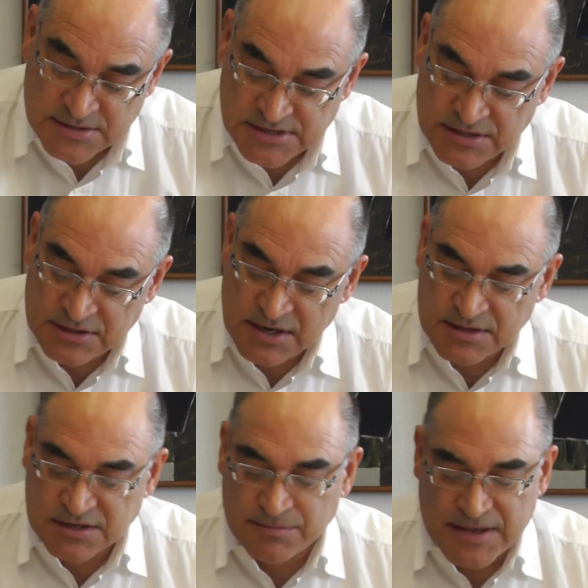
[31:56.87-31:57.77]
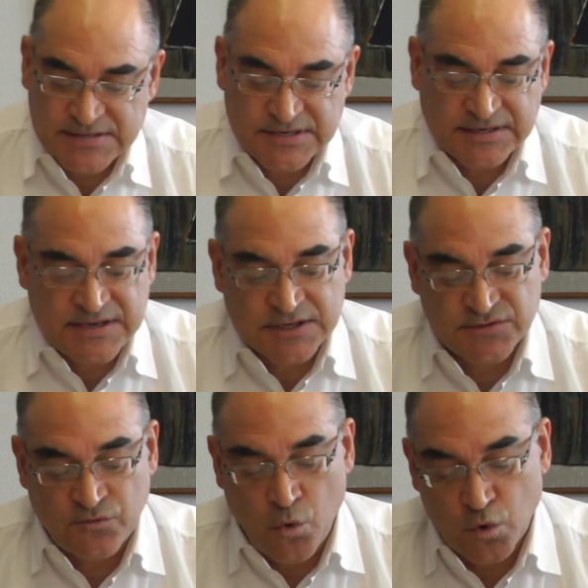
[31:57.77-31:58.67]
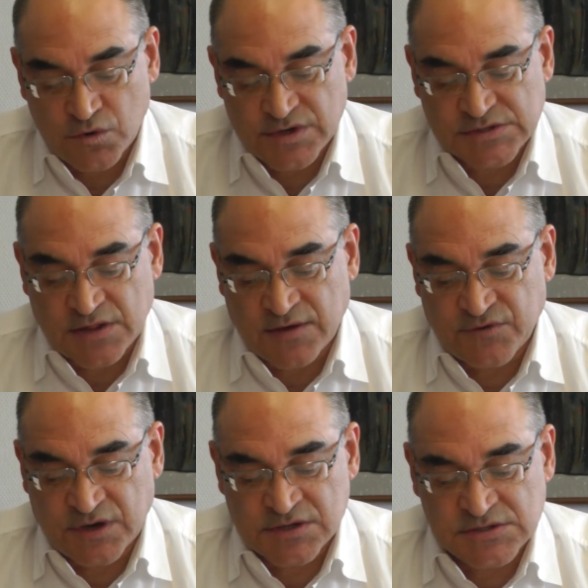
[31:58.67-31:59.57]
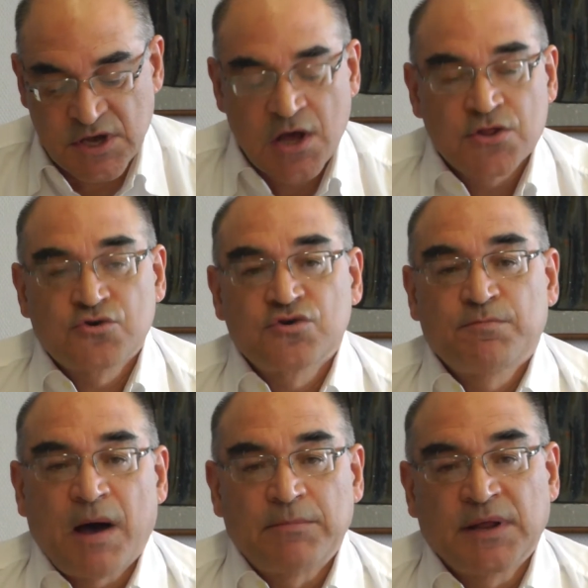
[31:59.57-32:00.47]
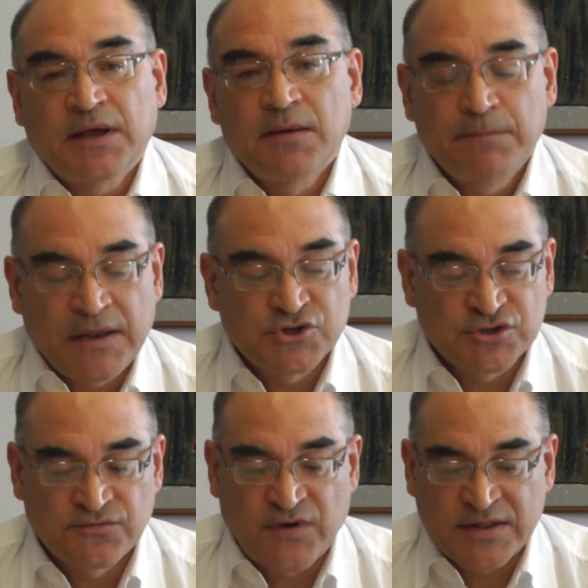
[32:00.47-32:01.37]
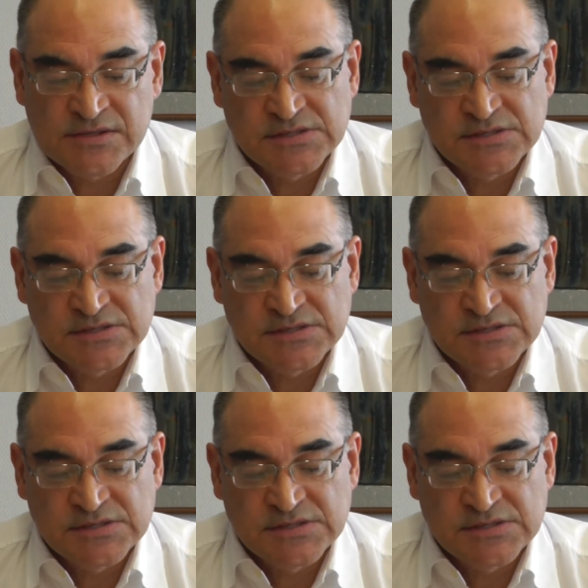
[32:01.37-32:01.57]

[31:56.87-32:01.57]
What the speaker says: is in the domestic debt of ordinary South Africans through the public pension